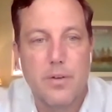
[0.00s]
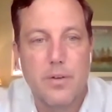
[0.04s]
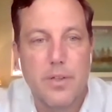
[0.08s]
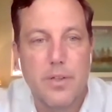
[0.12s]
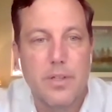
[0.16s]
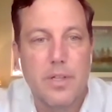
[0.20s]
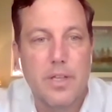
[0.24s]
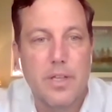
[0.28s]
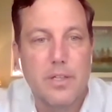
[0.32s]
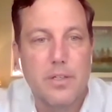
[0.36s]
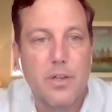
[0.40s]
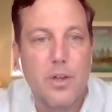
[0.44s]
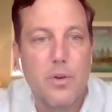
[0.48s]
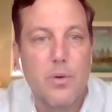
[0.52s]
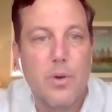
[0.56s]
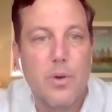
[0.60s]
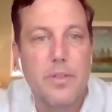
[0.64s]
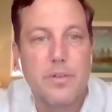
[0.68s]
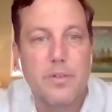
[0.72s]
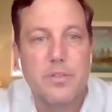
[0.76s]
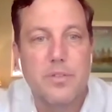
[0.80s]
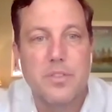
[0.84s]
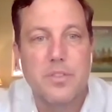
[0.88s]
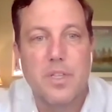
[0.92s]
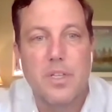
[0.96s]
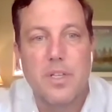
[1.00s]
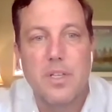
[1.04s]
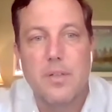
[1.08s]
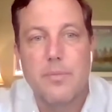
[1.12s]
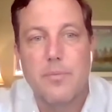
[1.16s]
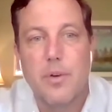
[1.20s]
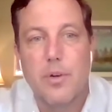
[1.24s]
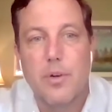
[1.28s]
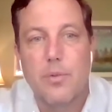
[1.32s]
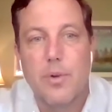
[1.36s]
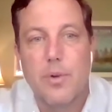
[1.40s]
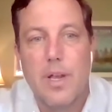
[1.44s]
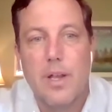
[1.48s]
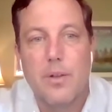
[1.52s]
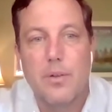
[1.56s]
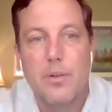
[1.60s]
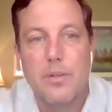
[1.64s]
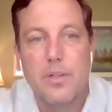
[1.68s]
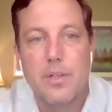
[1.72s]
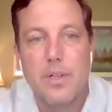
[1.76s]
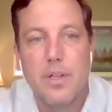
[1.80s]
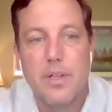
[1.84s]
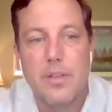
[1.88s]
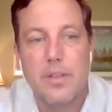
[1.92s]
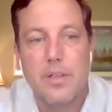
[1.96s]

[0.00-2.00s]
unlike no other city around uh,